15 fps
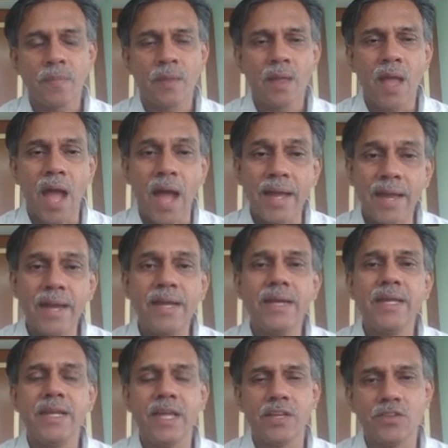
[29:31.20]

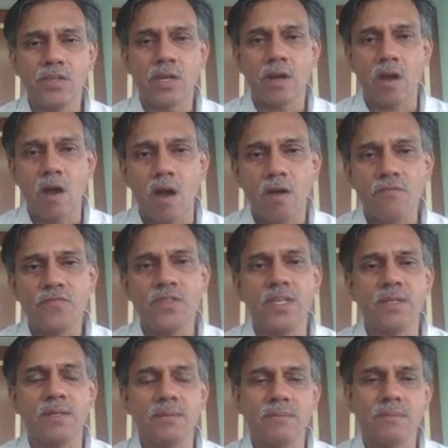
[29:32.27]
IID nature of
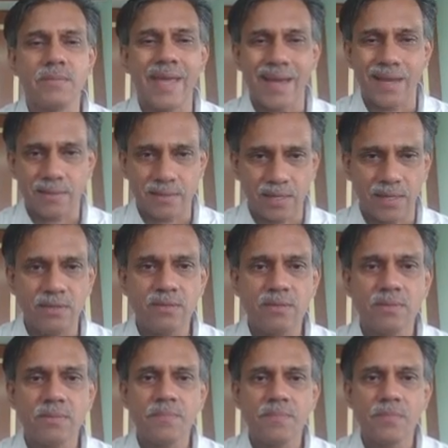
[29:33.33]
the exercise,